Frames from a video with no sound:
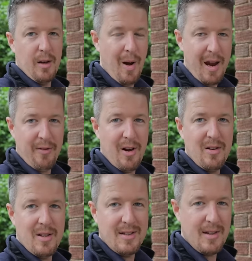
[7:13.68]
You may have
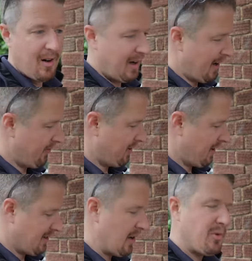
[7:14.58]
noticed that I left an
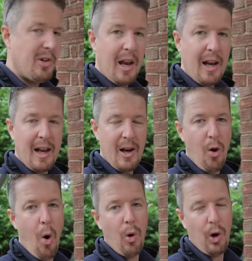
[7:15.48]
exceptionally
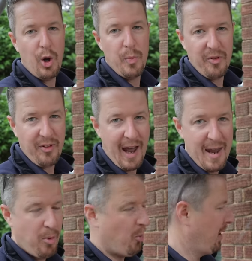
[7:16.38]
long loop of
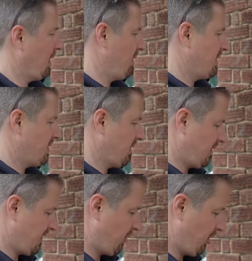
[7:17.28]
cable below this
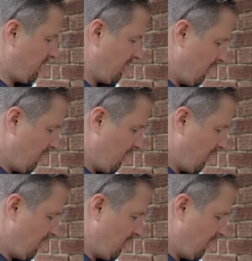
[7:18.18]
charging point,